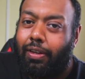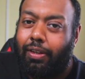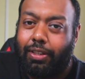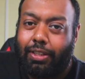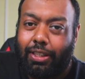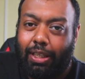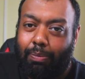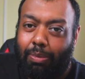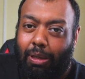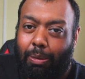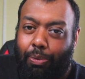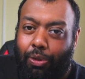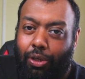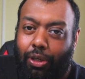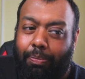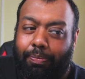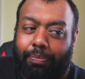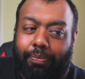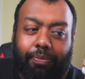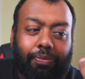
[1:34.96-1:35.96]
Simply
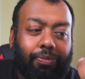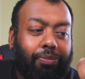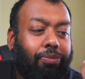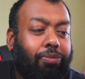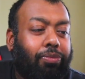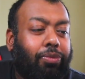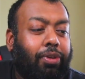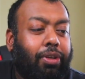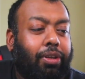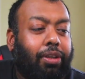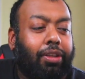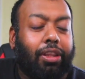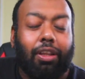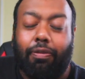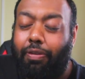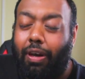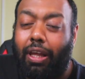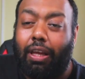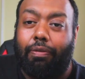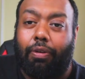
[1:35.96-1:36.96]
put, the
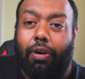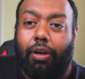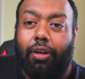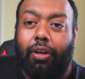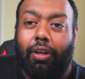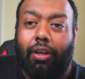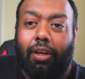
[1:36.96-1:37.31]
flavor.